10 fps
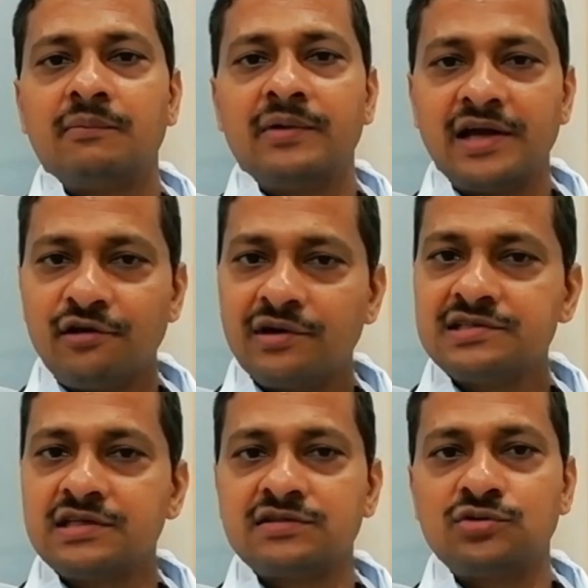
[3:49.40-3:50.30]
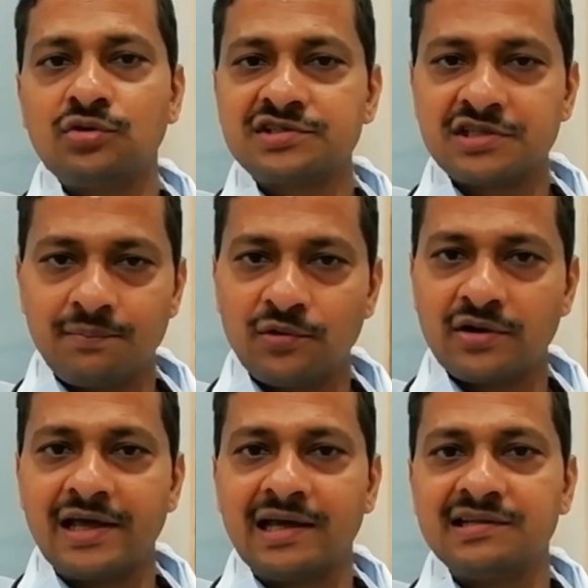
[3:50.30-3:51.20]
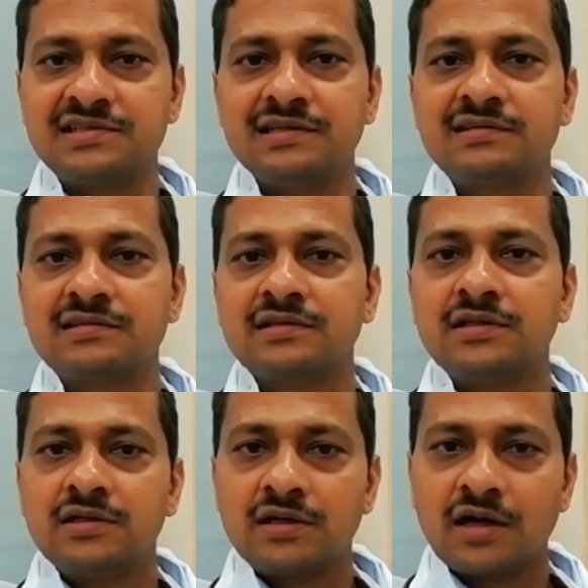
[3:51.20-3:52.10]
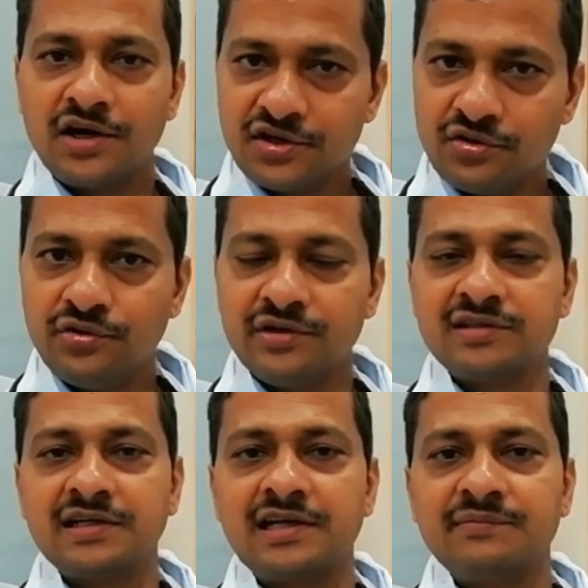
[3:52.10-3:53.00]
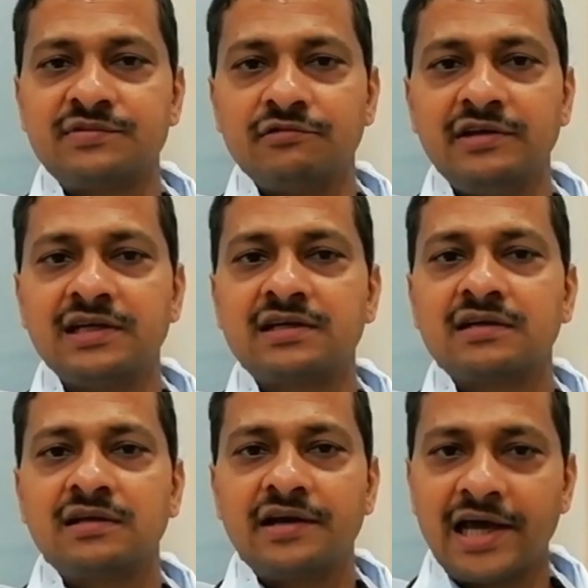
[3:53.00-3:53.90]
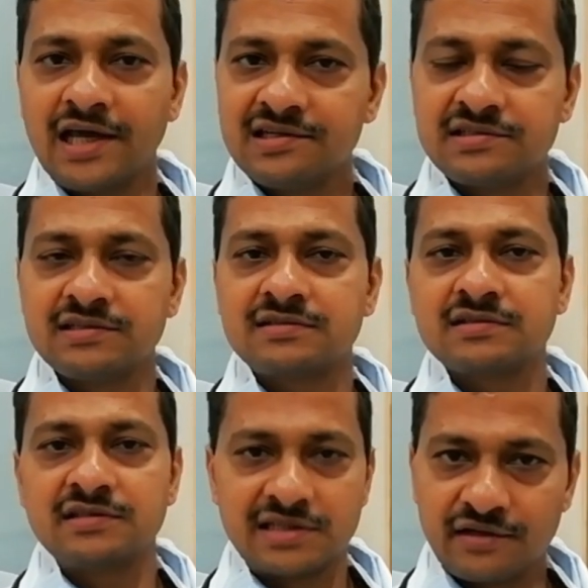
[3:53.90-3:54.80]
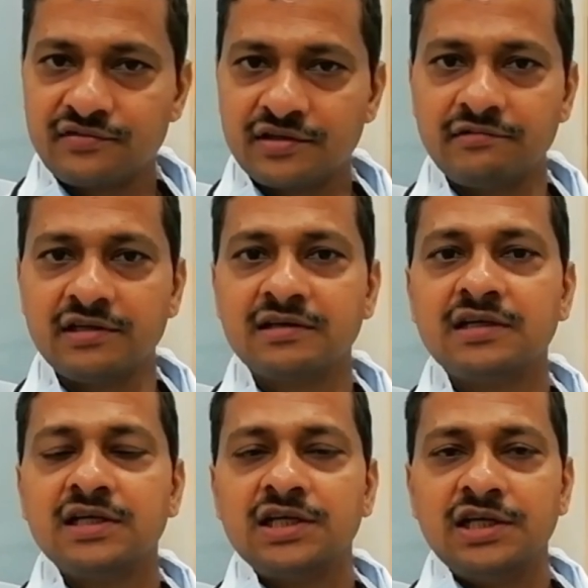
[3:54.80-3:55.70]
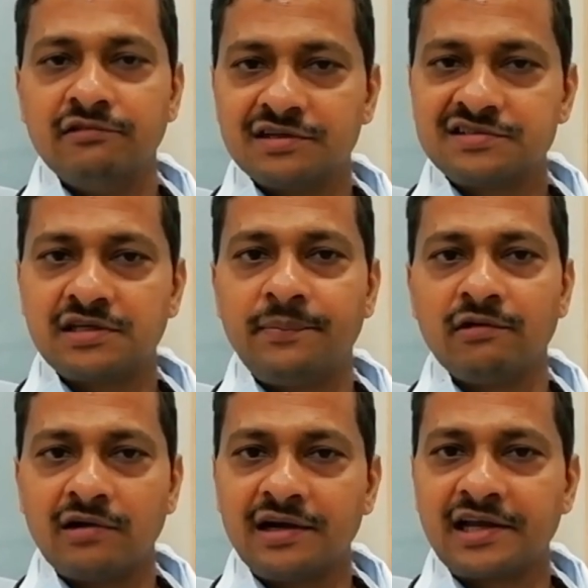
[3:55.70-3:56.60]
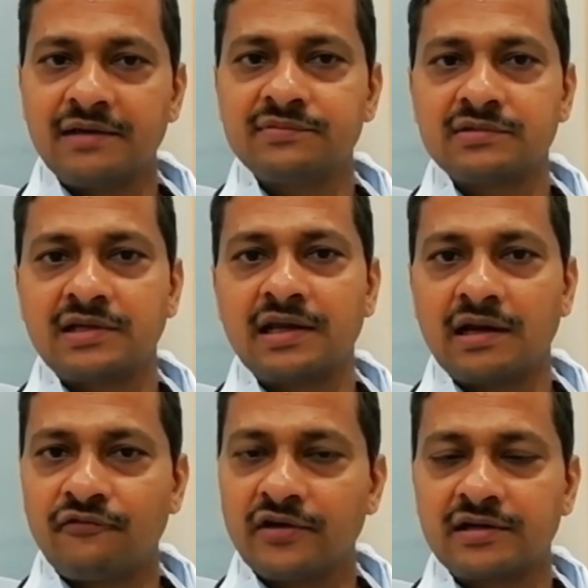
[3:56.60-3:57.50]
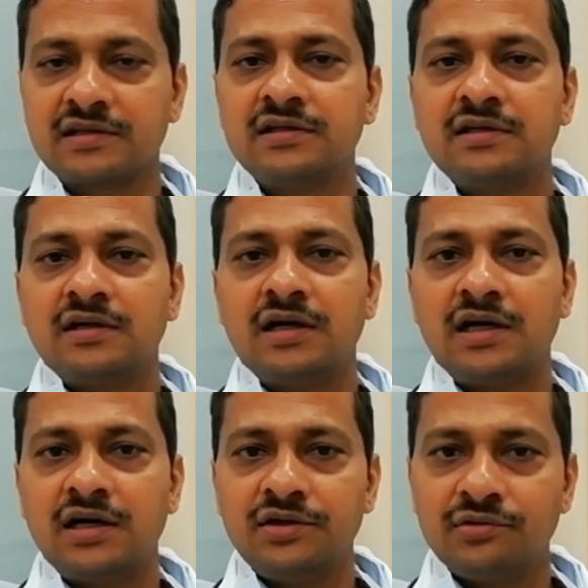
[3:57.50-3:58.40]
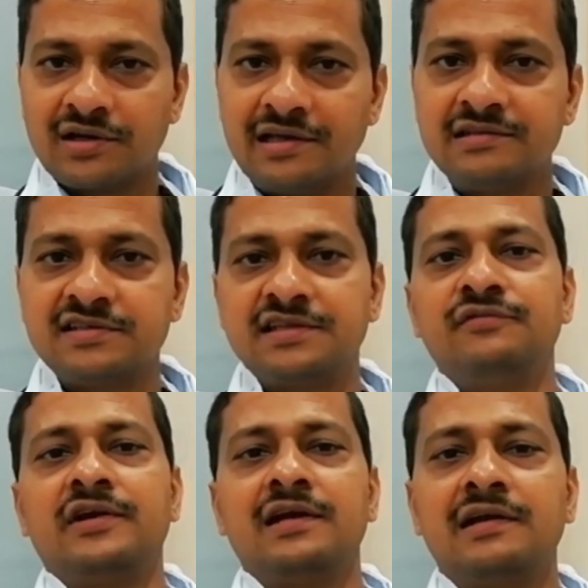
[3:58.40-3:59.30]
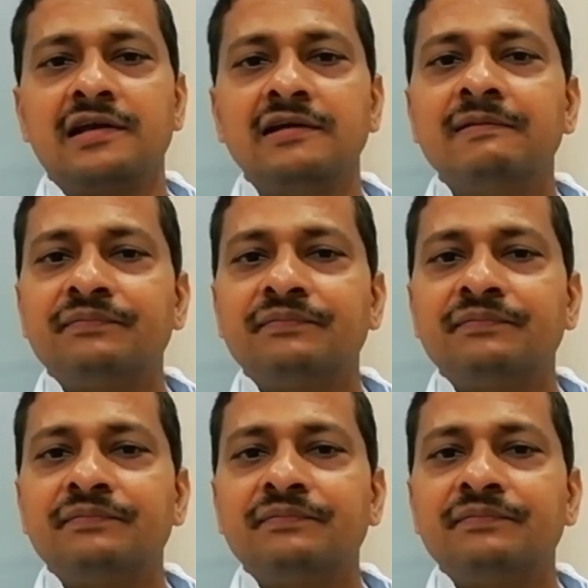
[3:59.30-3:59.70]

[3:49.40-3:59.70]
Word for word: My advice is don't skip your dialysis. Continue doing 3 times a week. Dialysis is life-saving. Even skipping 1 time can affect your health significantly.